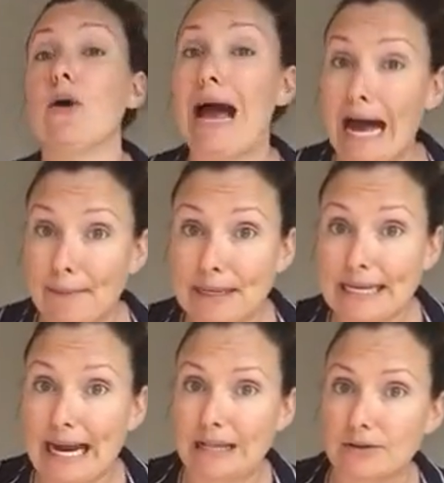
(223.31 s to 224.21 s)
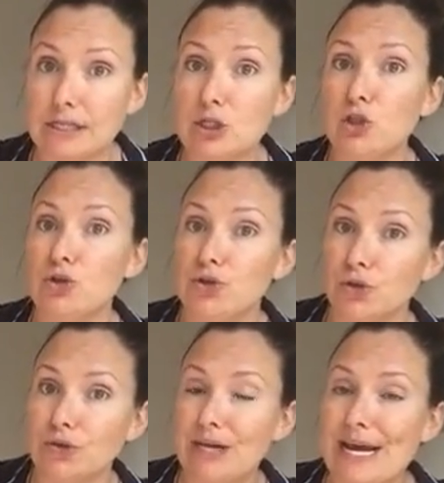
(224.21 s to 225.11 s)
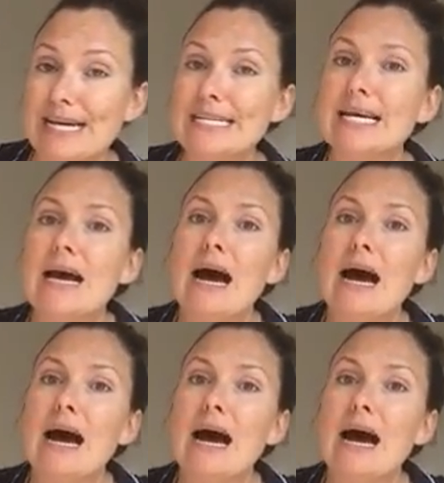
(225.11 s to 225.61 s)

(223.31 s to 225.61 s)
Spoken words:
how many calories you do need,